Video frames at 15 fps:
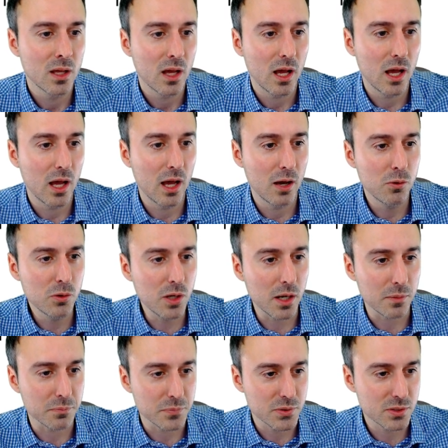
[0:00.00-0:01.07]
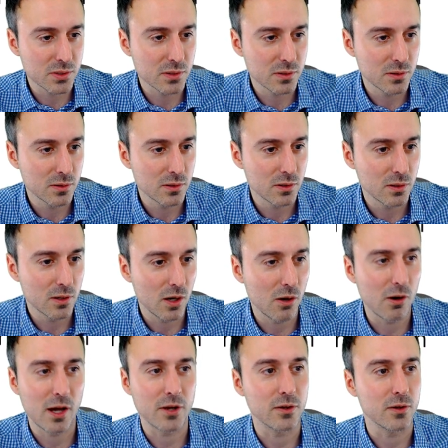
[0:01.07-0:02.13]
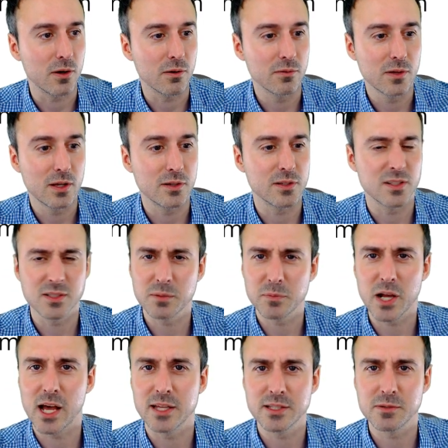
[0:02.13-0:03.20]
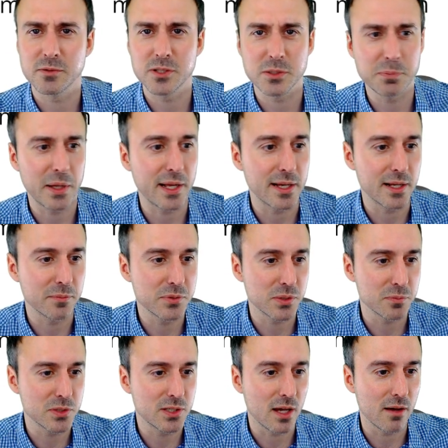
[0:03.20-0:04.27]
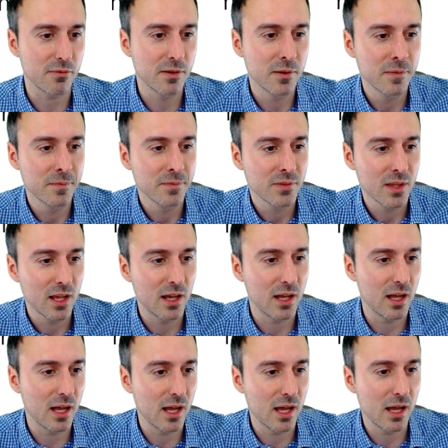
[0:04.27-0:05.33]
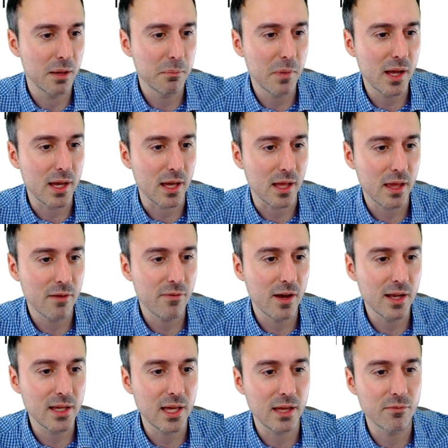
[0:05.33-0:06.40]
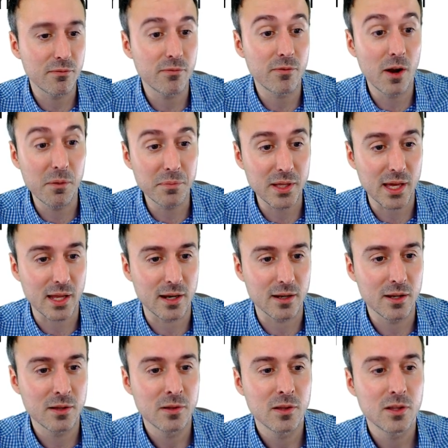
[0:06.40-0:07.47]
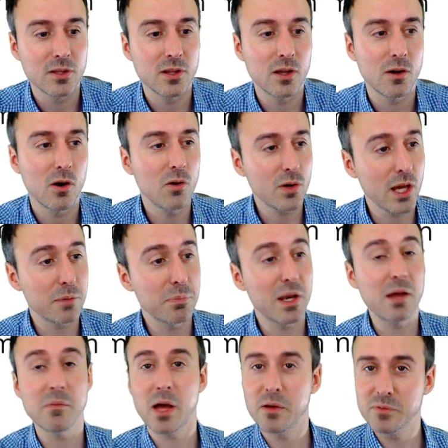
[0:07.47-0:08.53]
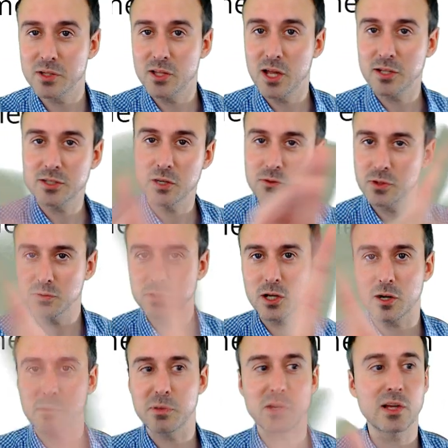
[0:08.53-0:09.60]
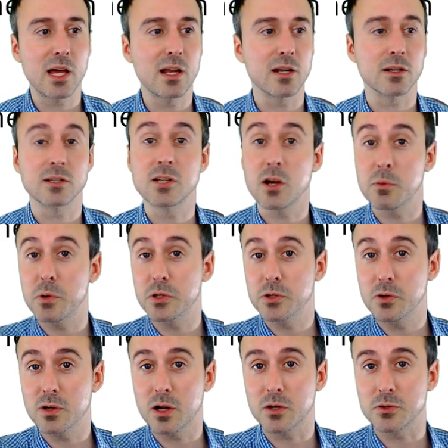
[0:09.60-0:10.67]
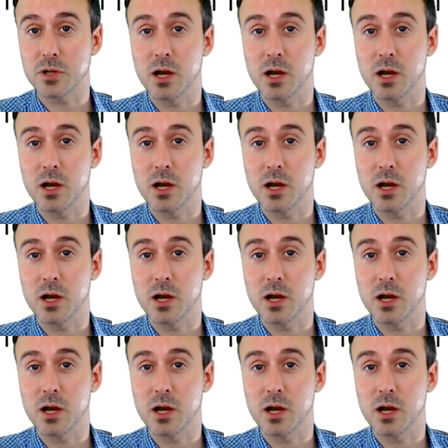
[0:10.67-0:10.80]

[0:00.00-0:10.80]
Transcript: Uh, who comes? Oh, I don't know. some guys, they were just picking up some stuff. Uh, Maya, if I came from Canada, okay, but I'm, I'm not, ta- don't talk about Canada, talk about your country.